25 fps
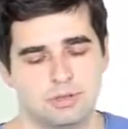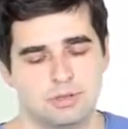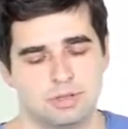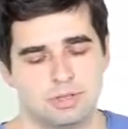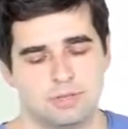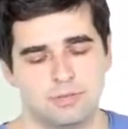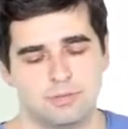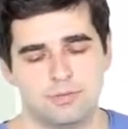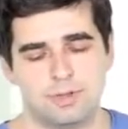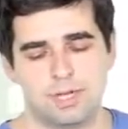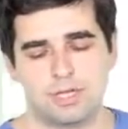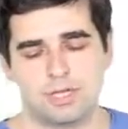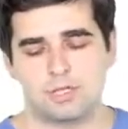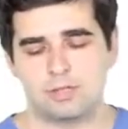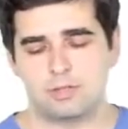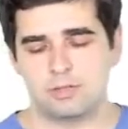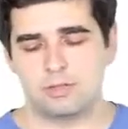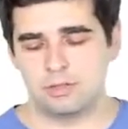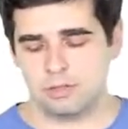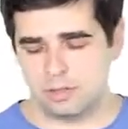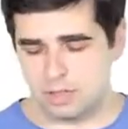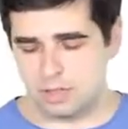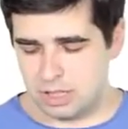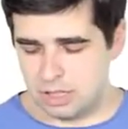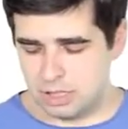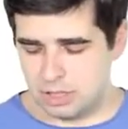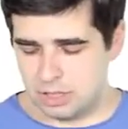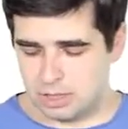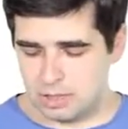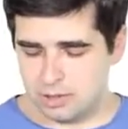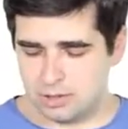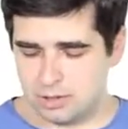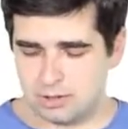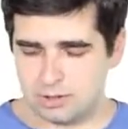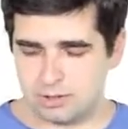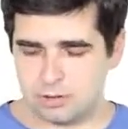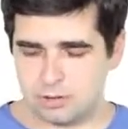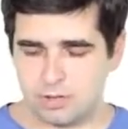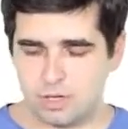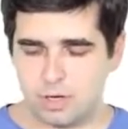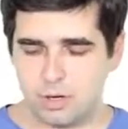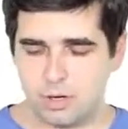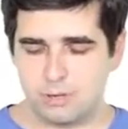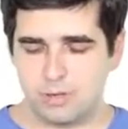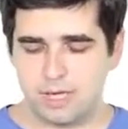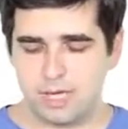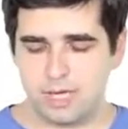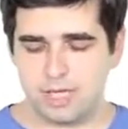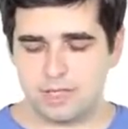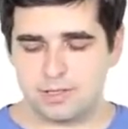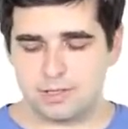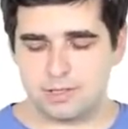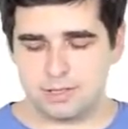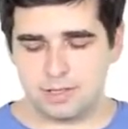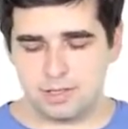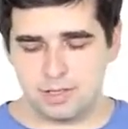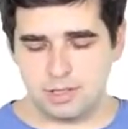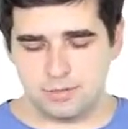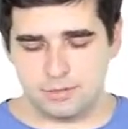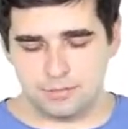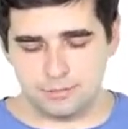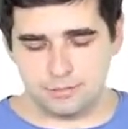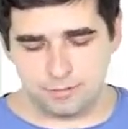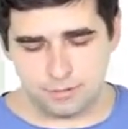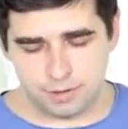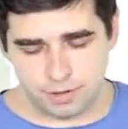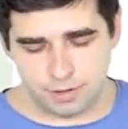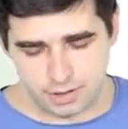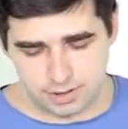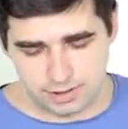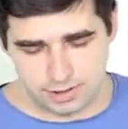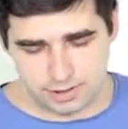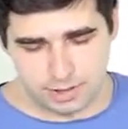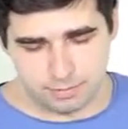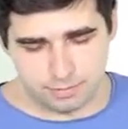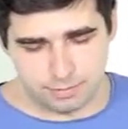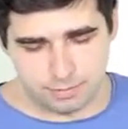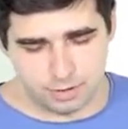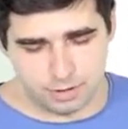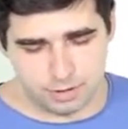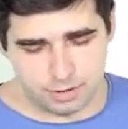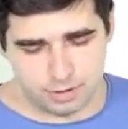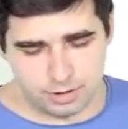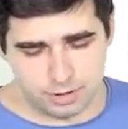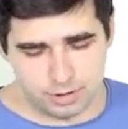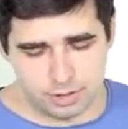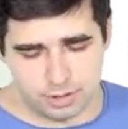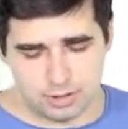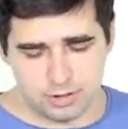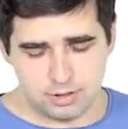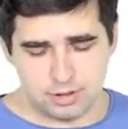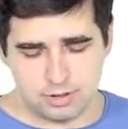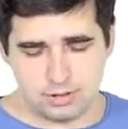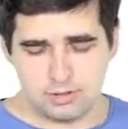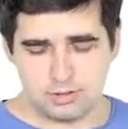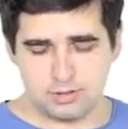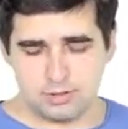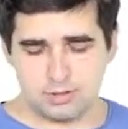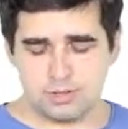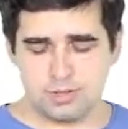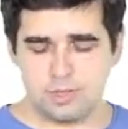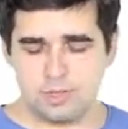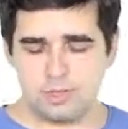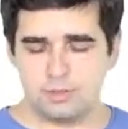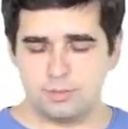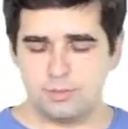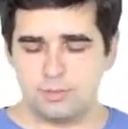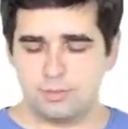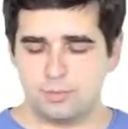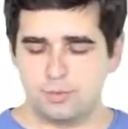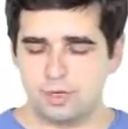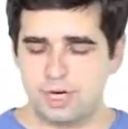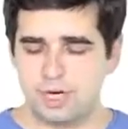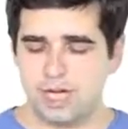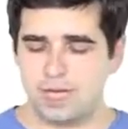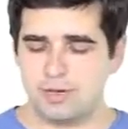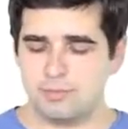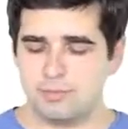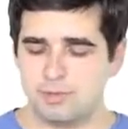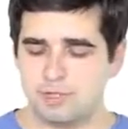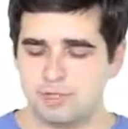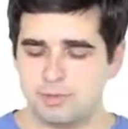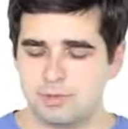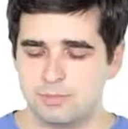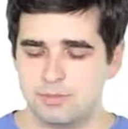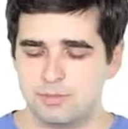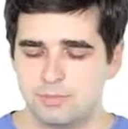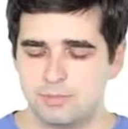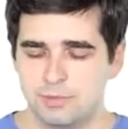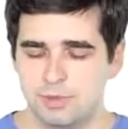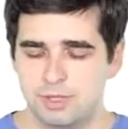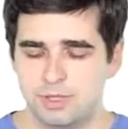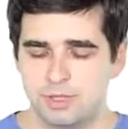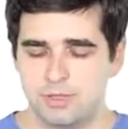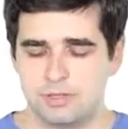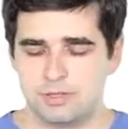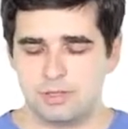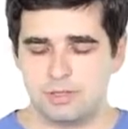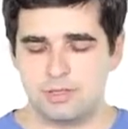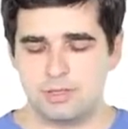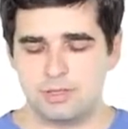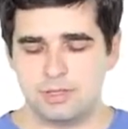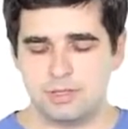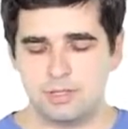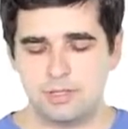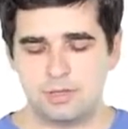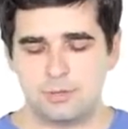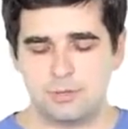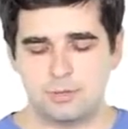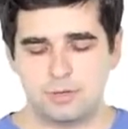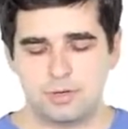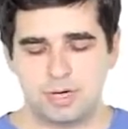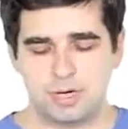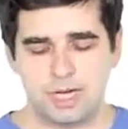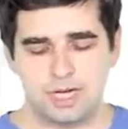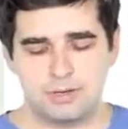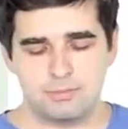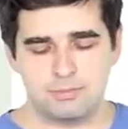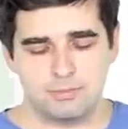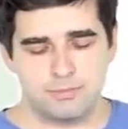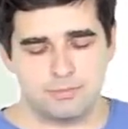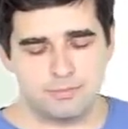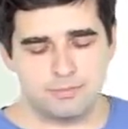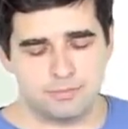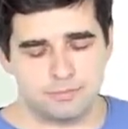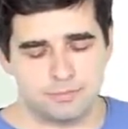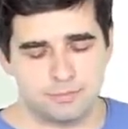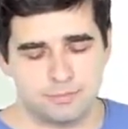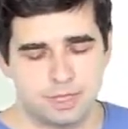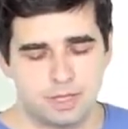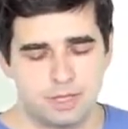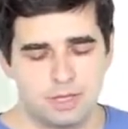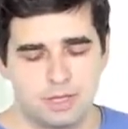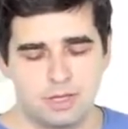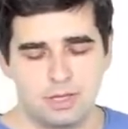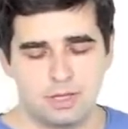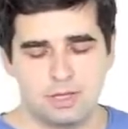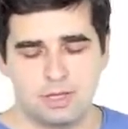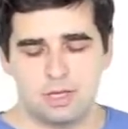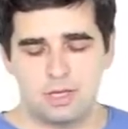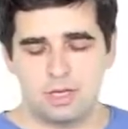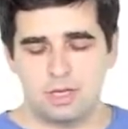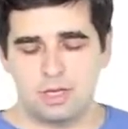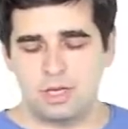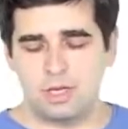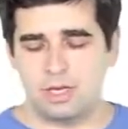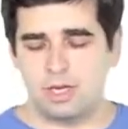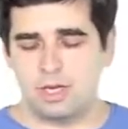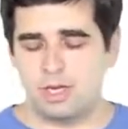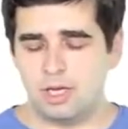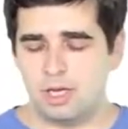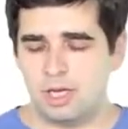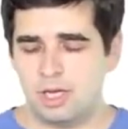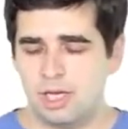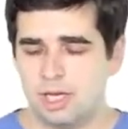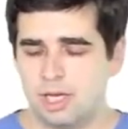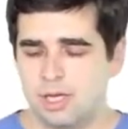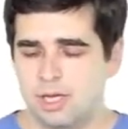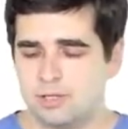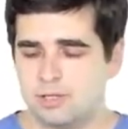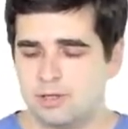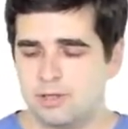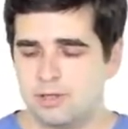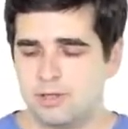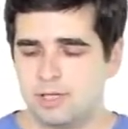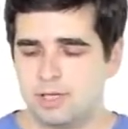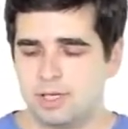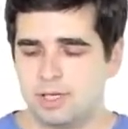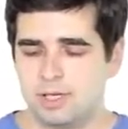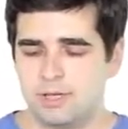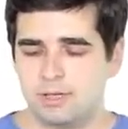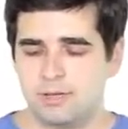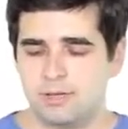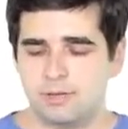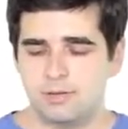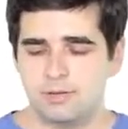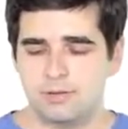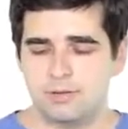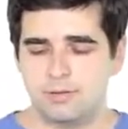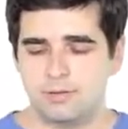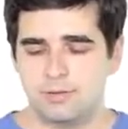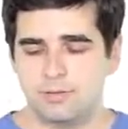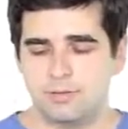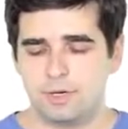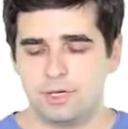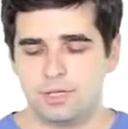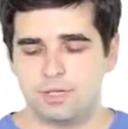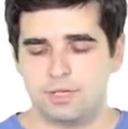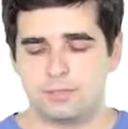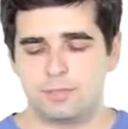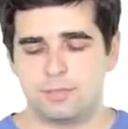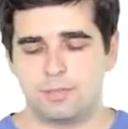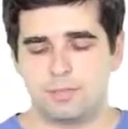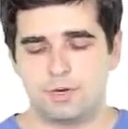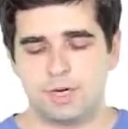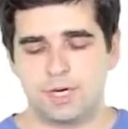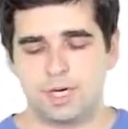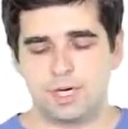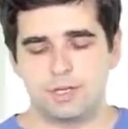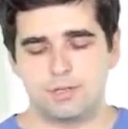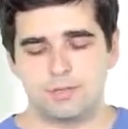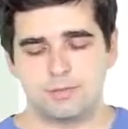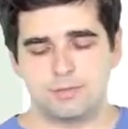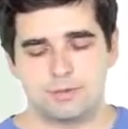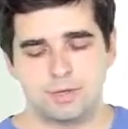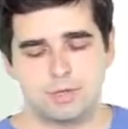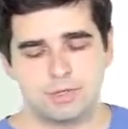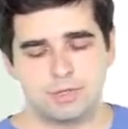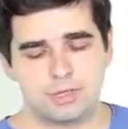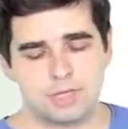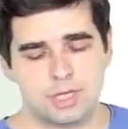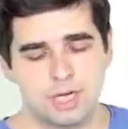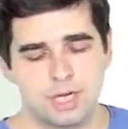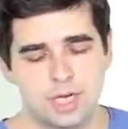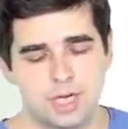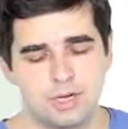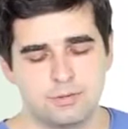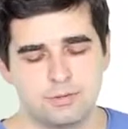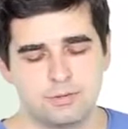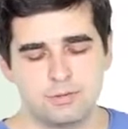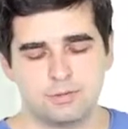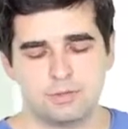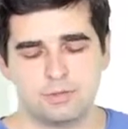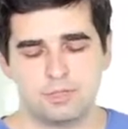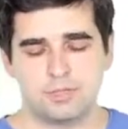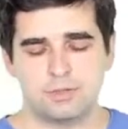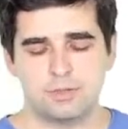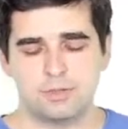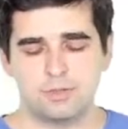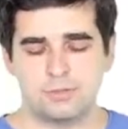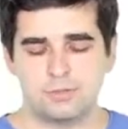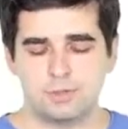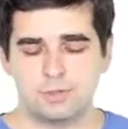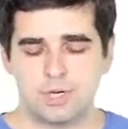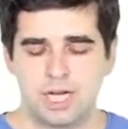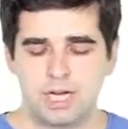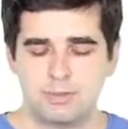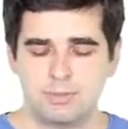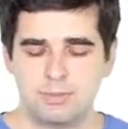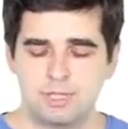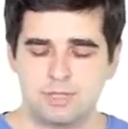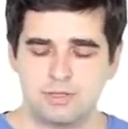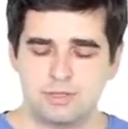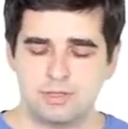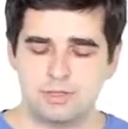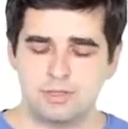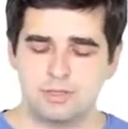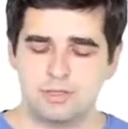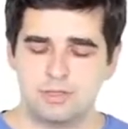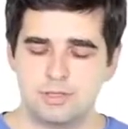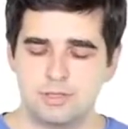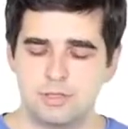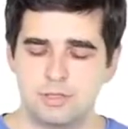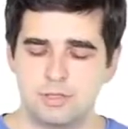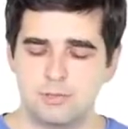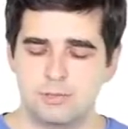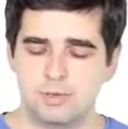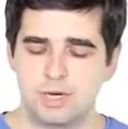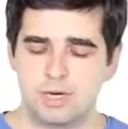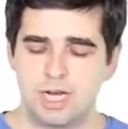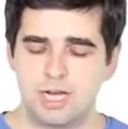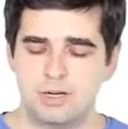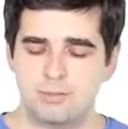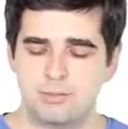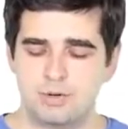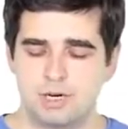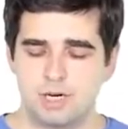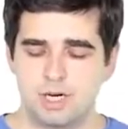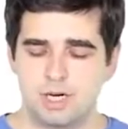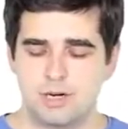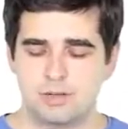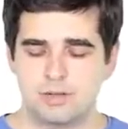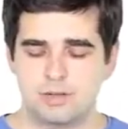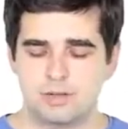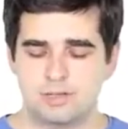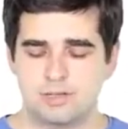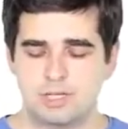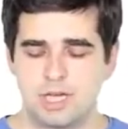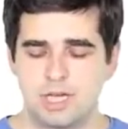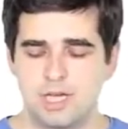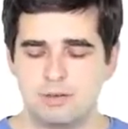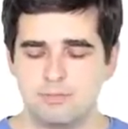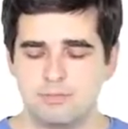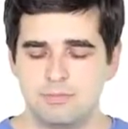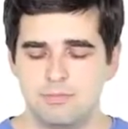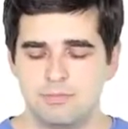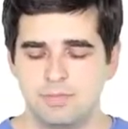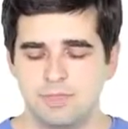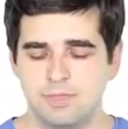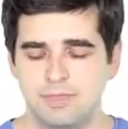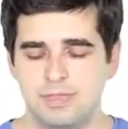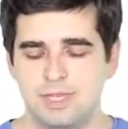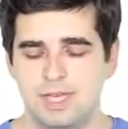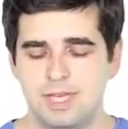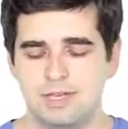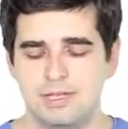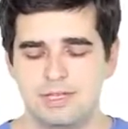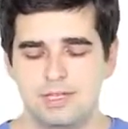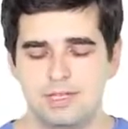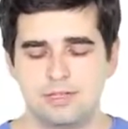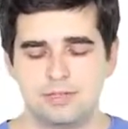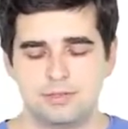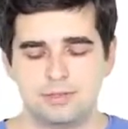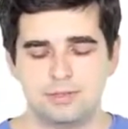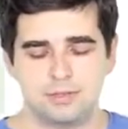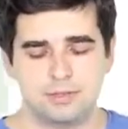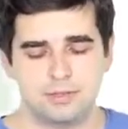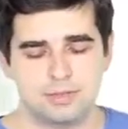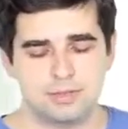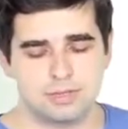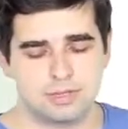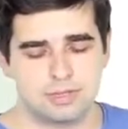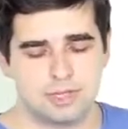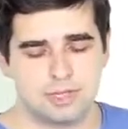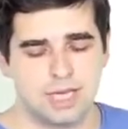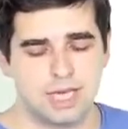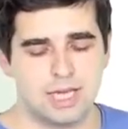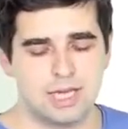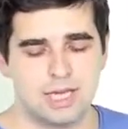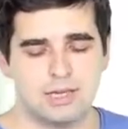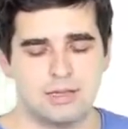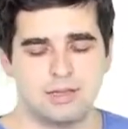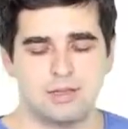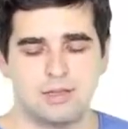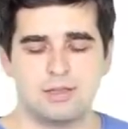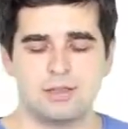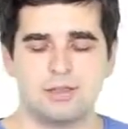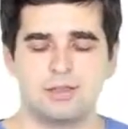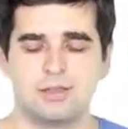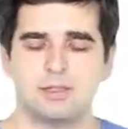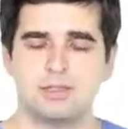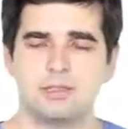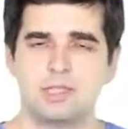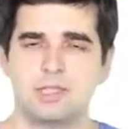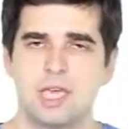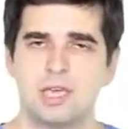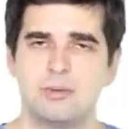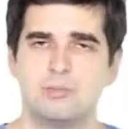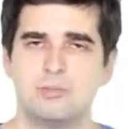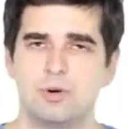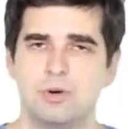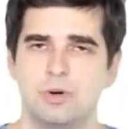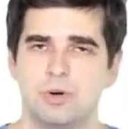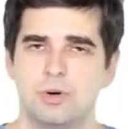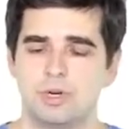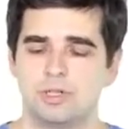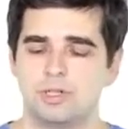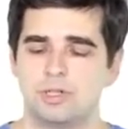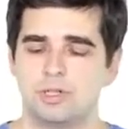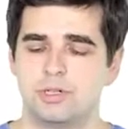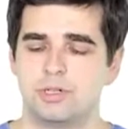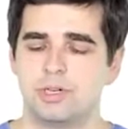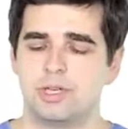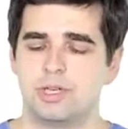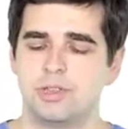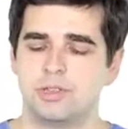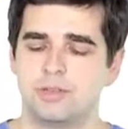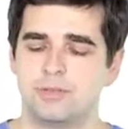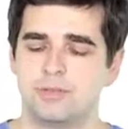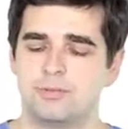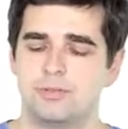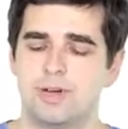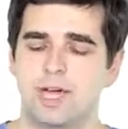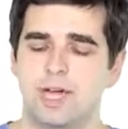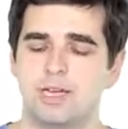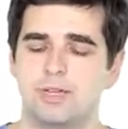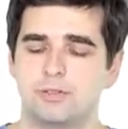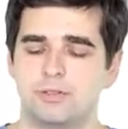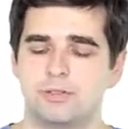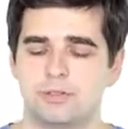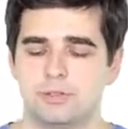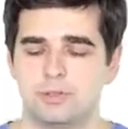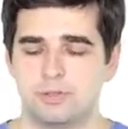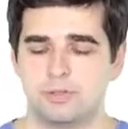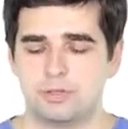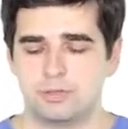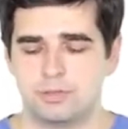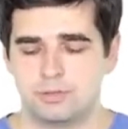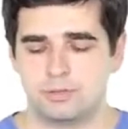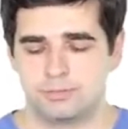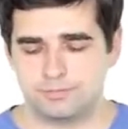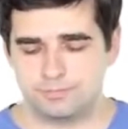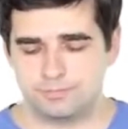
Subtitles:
fashion, so that if, for example, C2 prime is before C0 prime, and the first half of C2 prime and C0 prime are the same, they need to stay in the same order in the final sort.